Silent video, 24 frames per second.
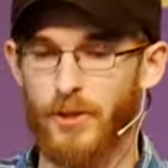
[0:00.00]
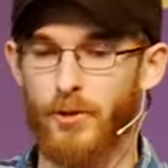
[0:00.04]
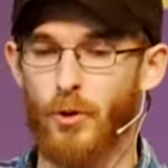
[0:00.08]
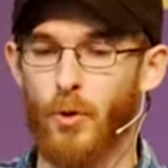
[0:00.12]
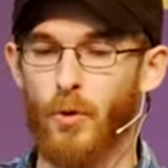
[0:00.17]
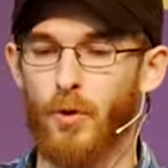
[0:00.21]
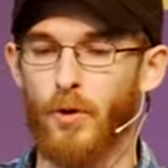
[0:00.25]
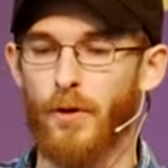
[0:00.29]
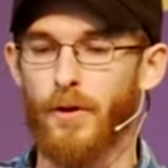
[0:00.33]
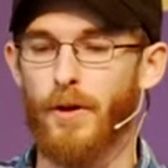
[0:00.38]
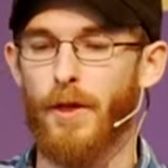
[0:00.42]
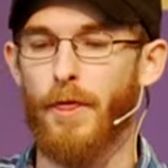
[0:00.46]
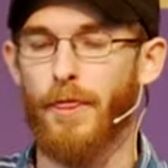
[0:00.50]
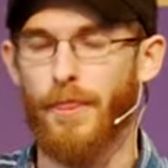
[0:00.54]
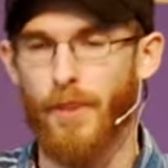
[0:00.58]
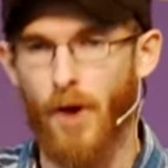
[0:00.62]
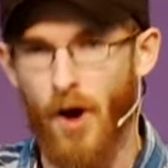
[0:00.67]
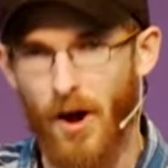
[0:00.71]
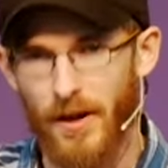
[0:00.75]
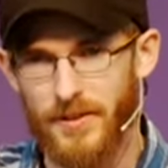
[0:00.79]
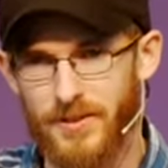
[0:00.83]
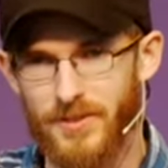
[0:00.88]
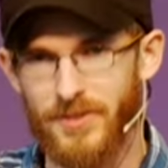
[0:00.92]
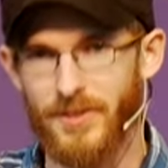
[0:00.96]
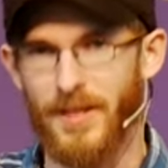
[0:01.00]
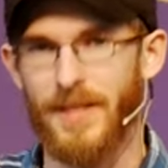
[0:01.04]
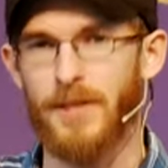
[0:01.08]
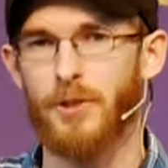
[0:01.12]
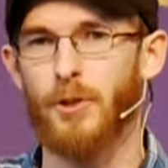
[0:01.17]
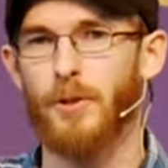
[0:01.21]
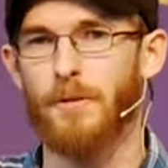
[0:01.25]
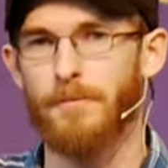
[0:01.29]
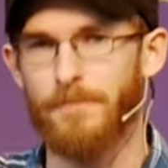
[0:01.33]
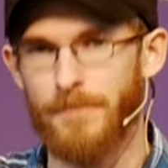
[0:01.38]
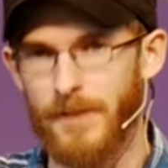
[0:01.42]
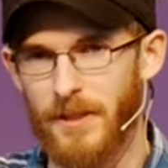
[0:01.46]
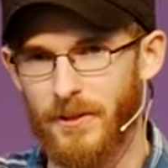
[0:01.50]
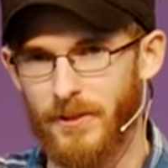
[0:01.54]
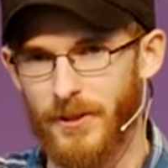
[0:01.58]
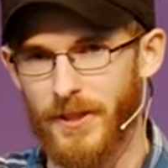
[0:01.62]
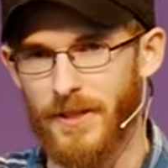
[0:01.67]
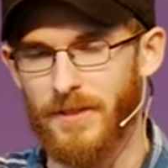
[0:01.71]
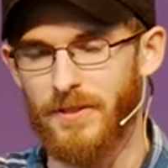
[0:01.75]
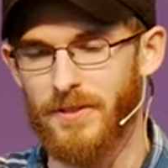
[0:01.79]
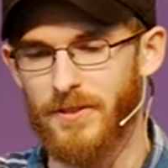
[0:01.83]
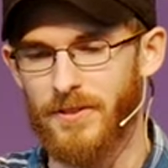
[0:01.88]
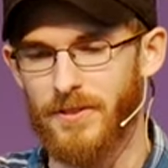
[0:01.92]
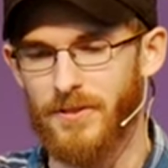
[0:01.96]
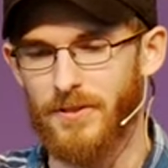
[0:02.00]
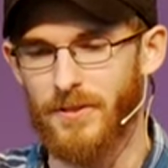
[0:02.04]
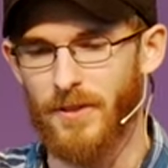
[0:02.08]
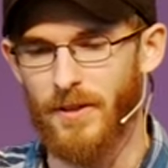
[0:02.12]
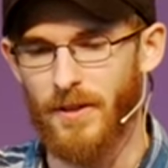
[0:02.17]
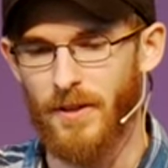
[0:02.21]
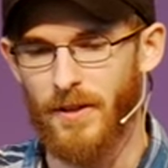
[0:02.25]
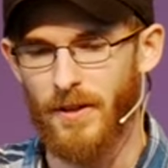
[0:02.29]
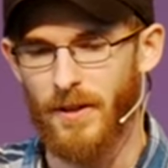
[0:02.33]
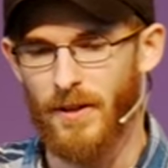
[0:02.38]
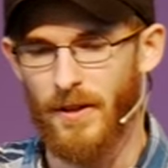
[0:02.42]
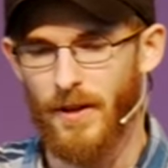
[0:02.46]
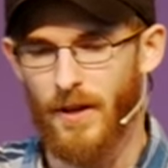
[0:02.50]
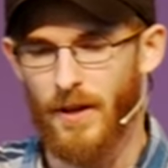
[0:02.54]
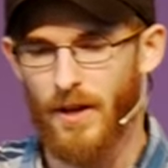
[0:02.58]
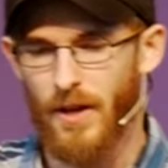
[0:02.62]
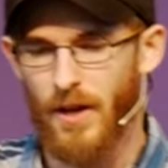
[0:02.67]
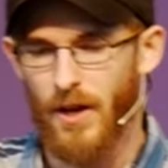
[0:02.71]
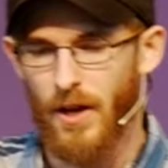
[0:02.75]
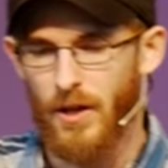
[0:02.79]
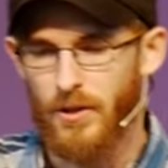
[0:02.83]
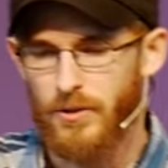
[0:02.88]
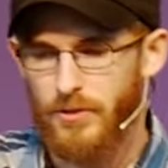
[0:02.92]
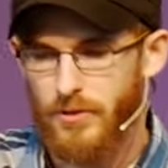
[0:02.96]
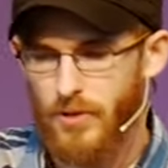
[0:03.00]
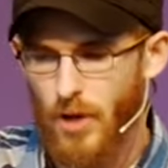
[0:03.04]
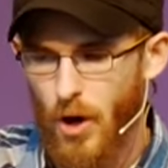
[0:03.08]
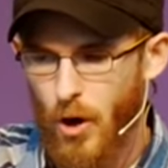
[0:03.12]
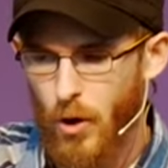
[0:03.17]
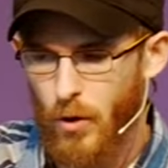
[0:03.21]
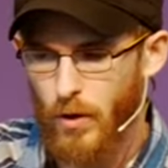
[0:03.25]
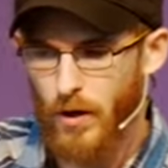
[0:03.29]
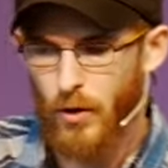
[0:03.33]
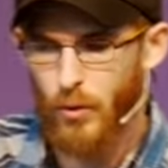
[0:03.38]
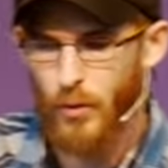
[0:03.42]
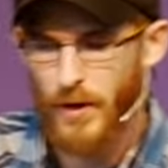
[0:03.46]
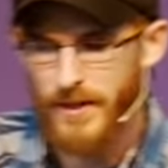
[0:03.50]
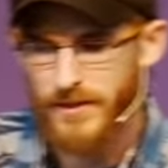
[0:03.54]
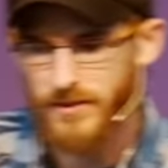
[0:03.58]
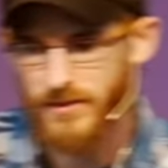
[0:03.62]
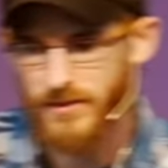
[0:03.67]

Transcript: your thoughts and your feelings. So when